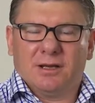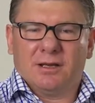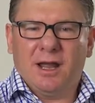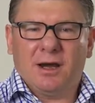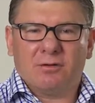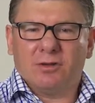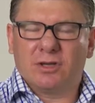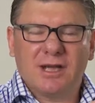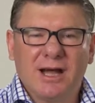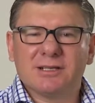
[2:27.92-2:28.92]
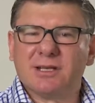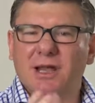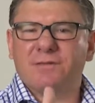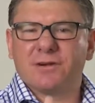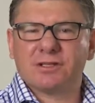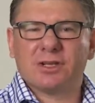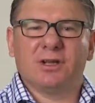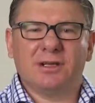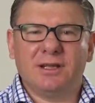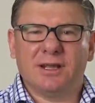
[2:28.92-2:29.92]
Now, you can't say for a
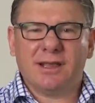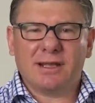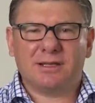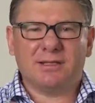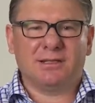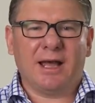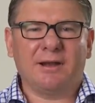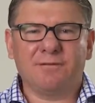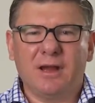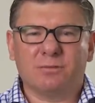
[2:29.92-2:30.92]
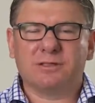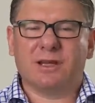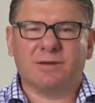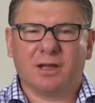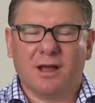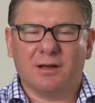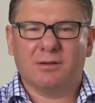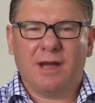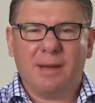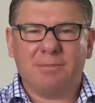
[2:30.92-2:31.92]
certainty that event was ever going
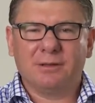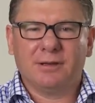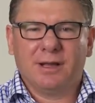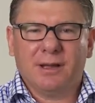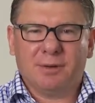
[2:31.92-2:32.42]
to happen,